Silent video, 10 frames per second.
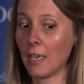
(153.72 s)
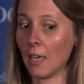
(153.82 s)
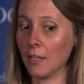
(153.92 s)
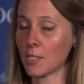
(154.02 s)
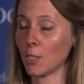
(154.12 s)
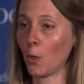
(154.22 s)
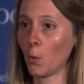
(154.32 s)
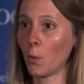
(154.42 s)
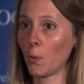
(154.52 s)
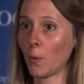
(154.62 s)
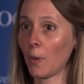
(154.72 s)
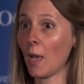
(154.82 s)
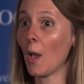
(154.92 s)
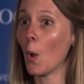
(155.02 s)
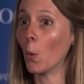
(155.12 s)
And so,
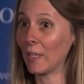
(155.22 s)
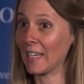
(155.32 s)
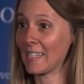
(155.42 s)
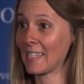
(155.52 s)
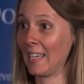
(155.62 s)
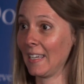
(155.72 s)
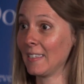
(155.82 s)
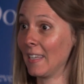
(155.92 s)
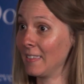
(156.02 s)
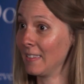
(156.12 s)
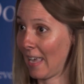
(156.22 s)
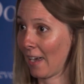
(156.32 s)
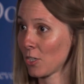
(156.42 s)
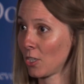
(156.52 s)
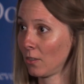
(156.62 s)
we can say that
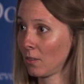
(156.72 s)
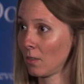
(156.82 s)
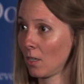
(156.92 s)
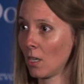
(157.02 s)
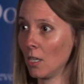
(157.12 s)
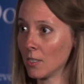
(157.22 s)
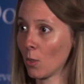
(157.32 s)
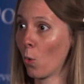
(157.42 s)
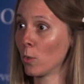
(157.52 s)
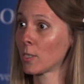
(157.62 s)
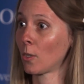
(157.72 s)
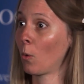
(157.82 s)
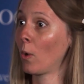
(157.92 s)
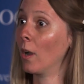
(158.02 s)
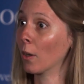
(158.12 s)
detection is
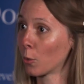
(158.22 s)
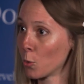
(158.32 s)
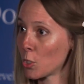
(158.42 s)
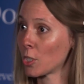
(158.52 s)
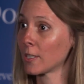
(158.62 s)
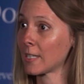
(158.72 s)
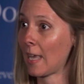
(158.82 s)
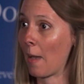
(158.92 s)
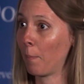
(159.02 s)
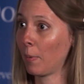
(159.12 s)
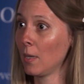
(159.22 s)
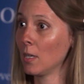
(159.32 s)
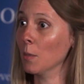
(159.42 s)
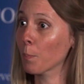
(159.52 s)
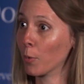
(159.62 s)
also a crucial step in